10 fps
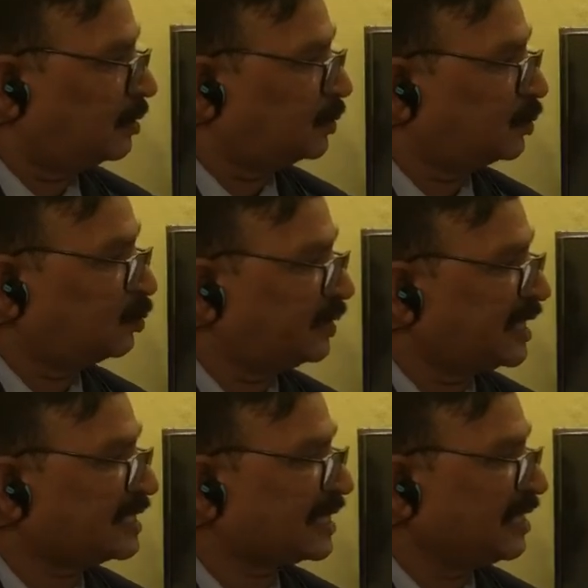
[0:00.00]
two thick
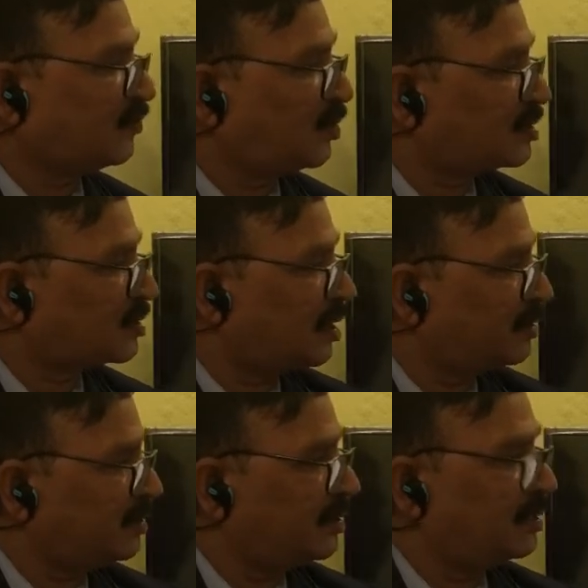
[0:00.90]
skin folds called
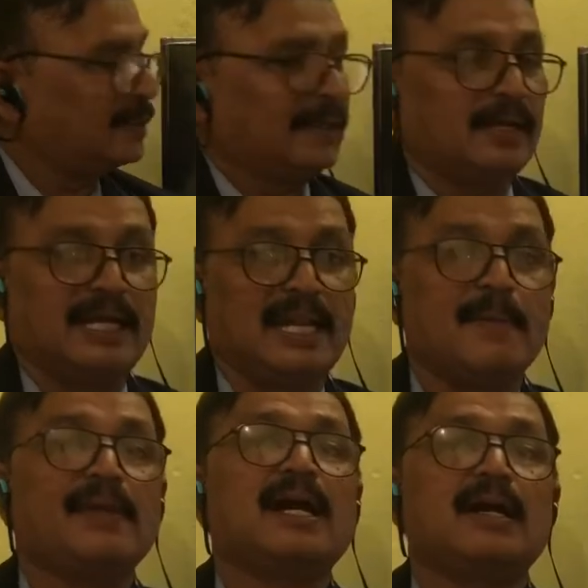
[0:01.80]

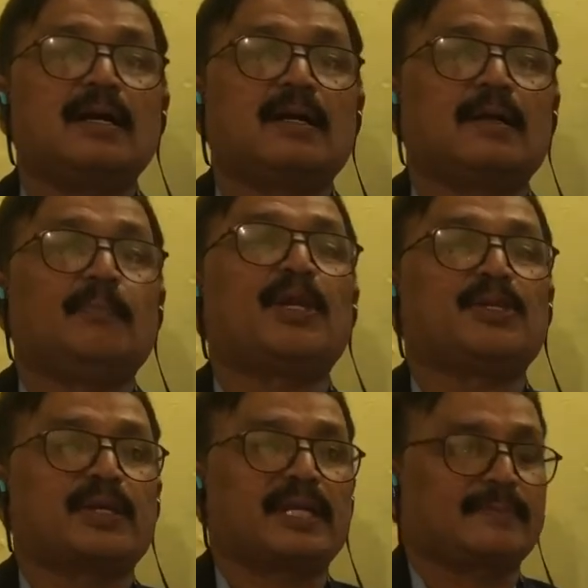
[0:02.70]
labia majora.